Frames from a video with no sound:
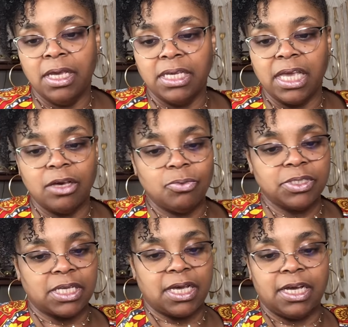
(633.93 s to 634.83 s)
Yeah, it
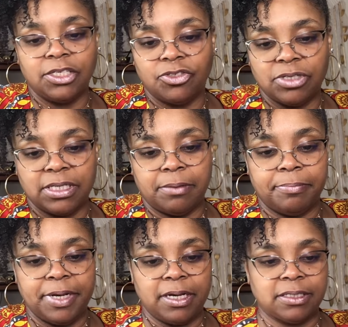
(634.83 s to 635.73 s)
was a hundred
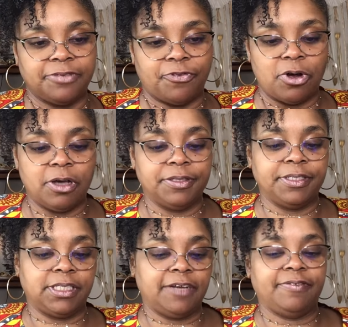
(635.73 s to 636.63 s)
bucks for all the
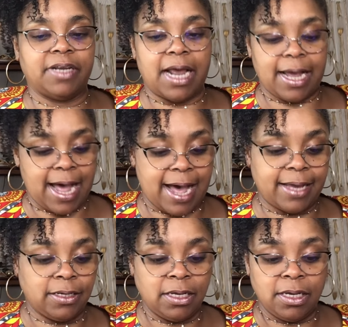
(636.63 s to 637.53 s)
stuff that I got.
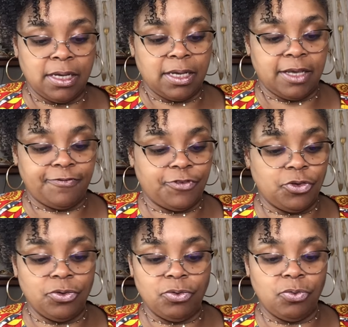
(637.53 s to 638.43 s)
If
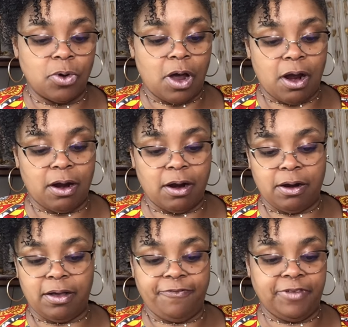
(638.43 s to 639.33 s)
you
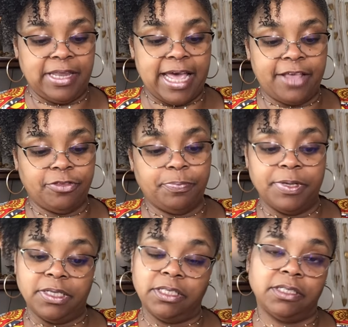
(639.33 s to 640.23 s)
are a
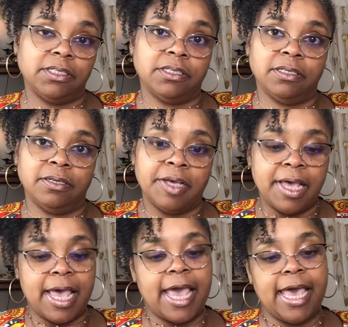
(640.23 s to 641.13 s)
philanthropist
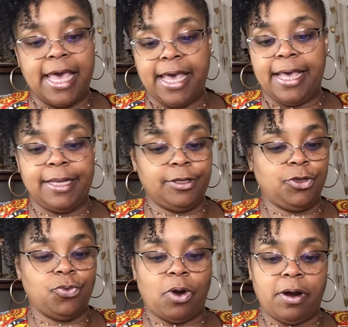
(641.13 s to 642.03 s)
and
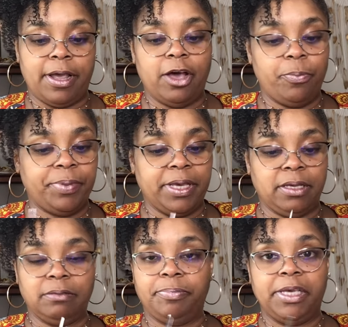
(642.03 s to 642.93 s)
you are
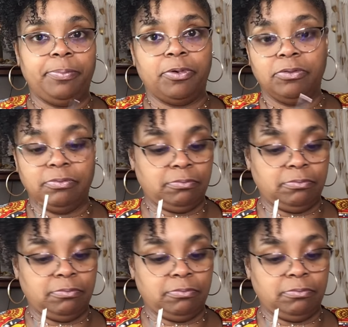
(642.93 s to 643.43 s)
helping people